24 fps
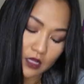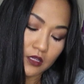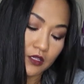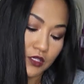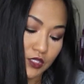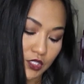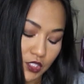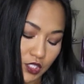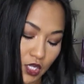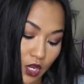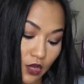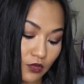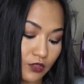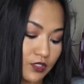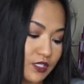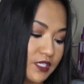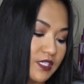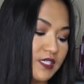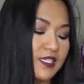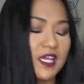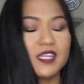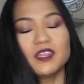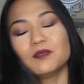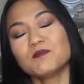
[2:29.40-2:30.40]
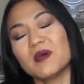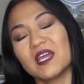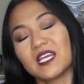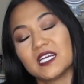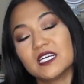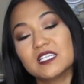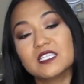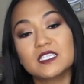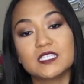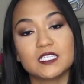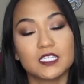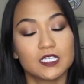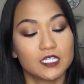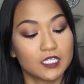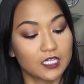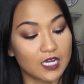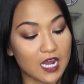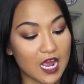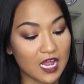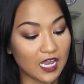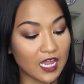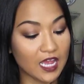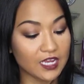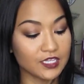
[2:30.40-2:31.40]
So to set my concealer,
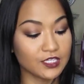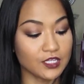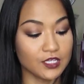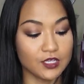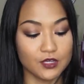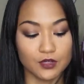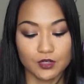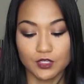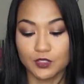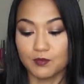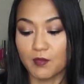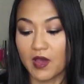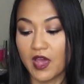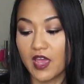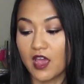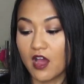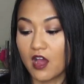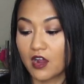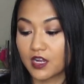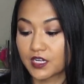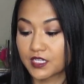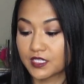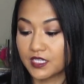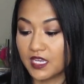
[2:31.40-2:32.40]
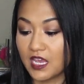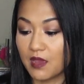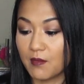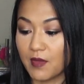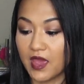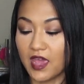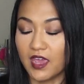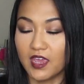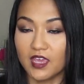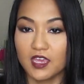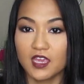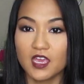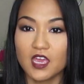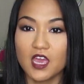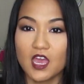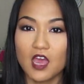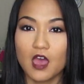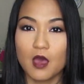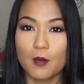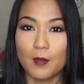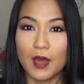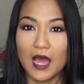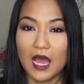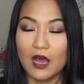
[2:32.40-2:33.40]
I like to use my RCMA
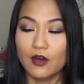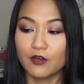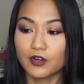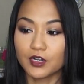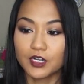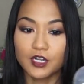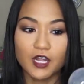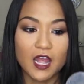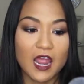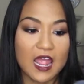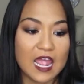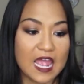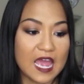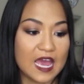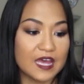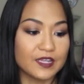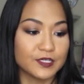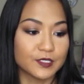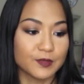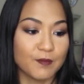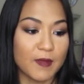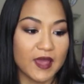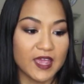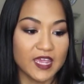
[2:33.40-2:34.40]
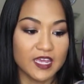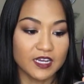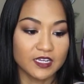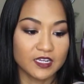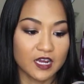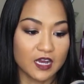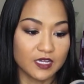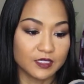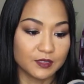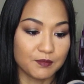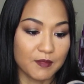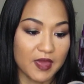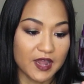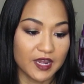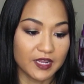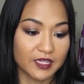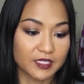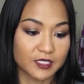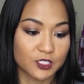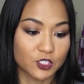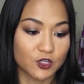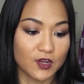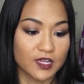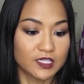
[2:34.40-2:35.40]
powder and my IT
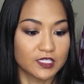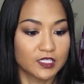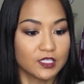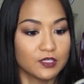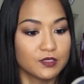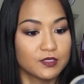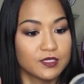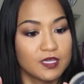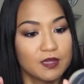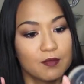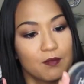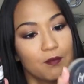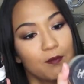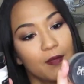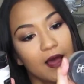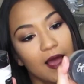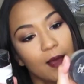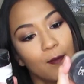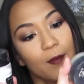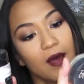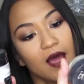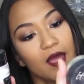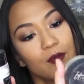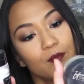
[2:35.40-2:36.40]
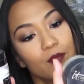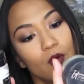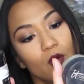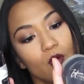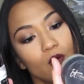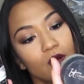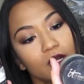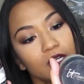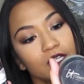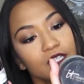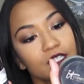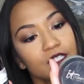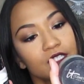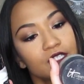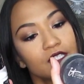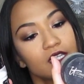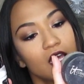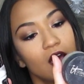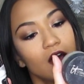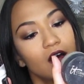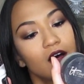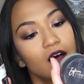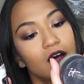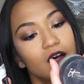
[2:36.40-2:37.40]
Cosmetics Translucent Bye Bye
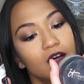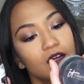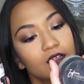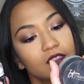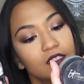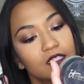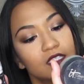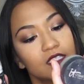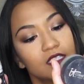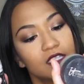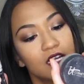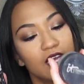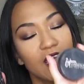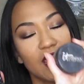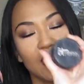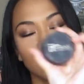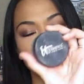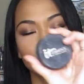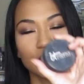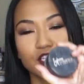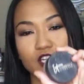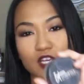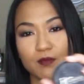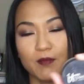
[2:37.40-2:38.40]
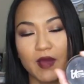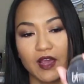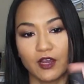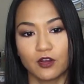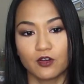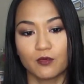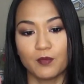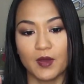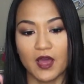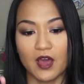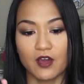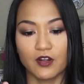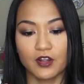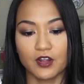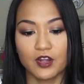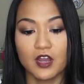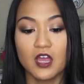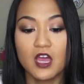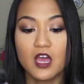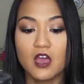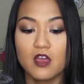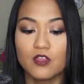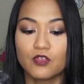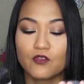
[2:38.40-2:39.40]
Pores. Uh, this is a HD micro powder.
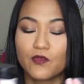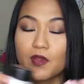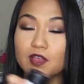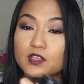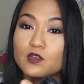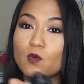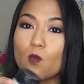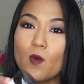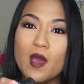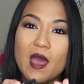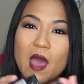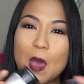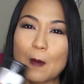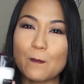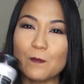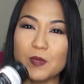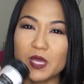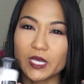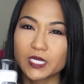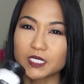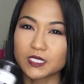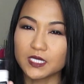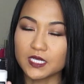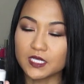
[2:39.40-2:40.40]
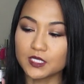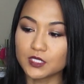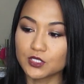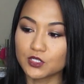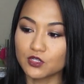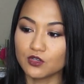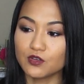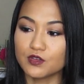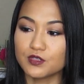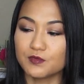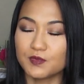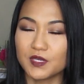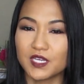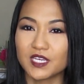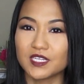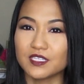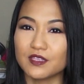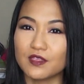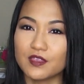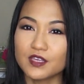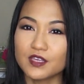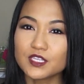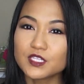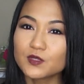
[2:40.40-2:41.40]
The reason why I mix these two is
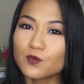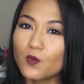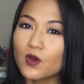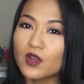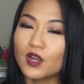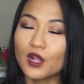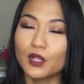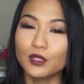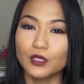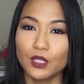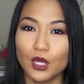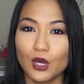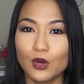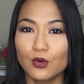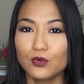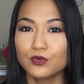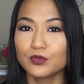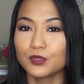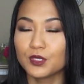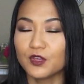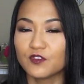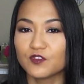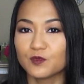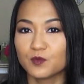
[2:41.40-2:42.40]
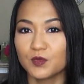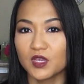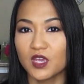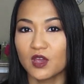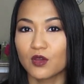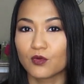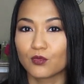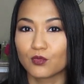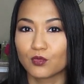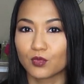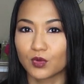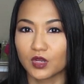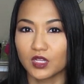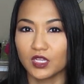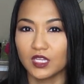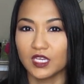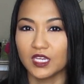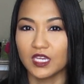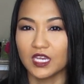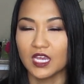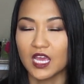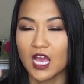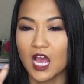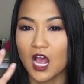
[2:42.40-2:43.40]
because this one alone gives me a
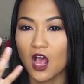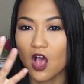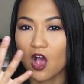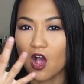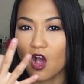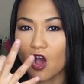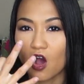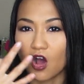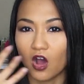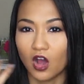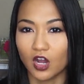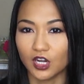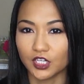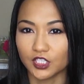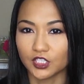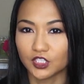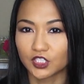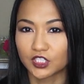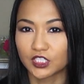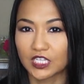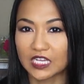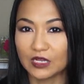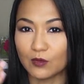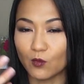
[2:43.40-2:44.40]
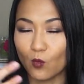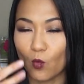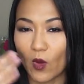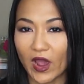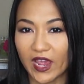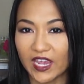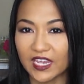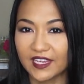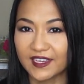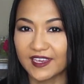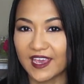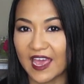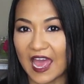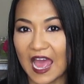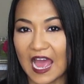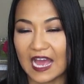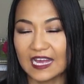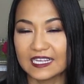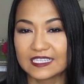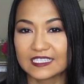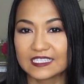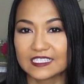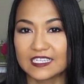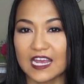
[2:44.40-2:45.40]
really harsh white
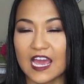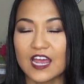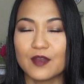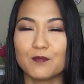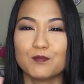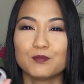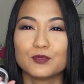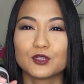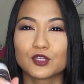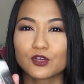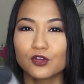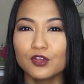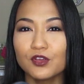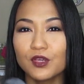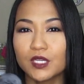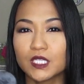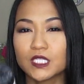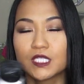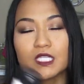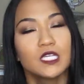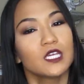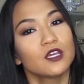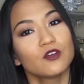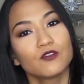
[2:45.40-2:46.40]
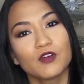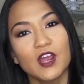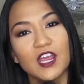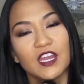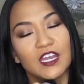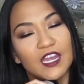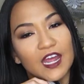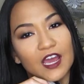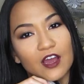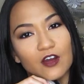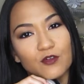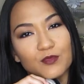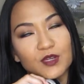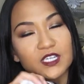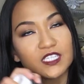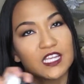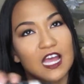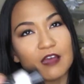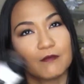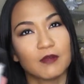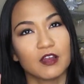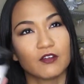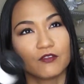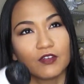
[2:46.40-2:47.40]
cast. I'm sure you can see it right now because I
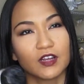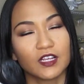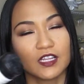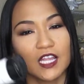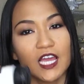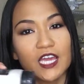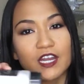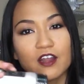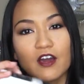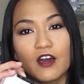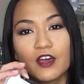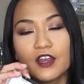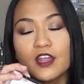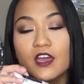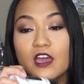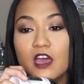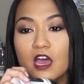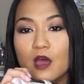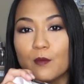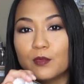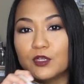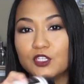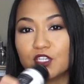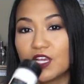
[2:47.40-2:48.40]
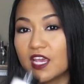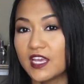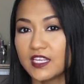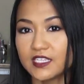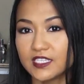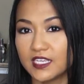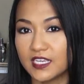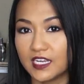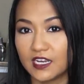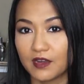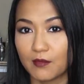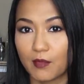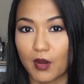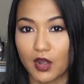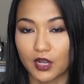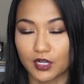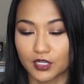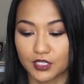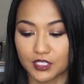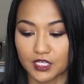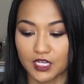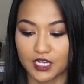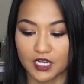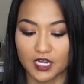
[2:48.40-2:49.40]
have my ring light on, but you can't see it in
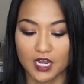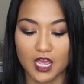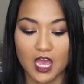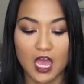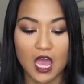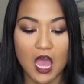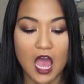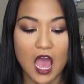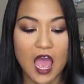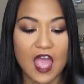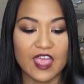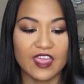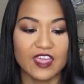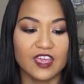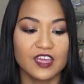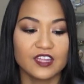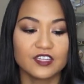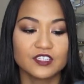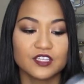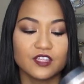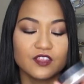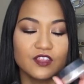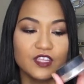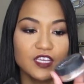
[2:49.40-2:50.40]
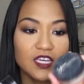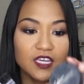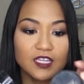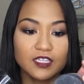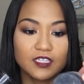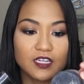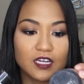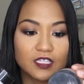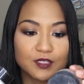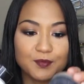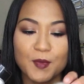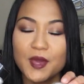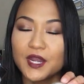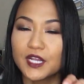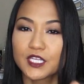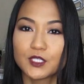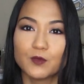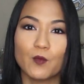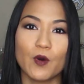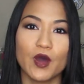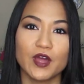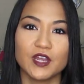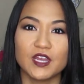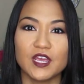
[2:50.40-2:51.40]
person. And the IT
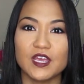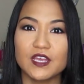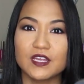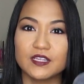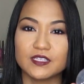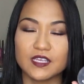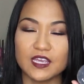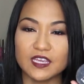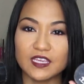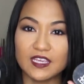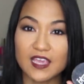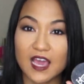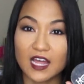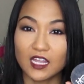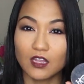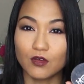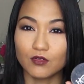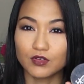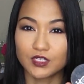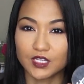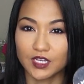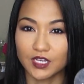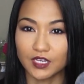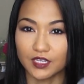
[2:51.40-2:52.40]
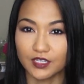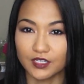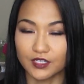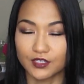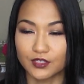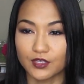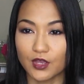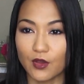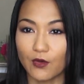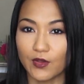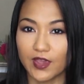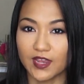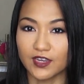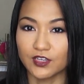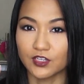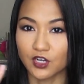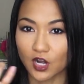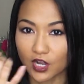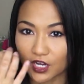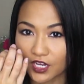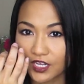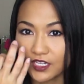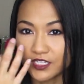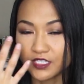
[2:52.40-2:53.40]
Cosmetics one is a yellow tint, so it
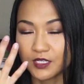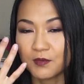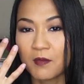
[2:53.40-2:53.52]
darkens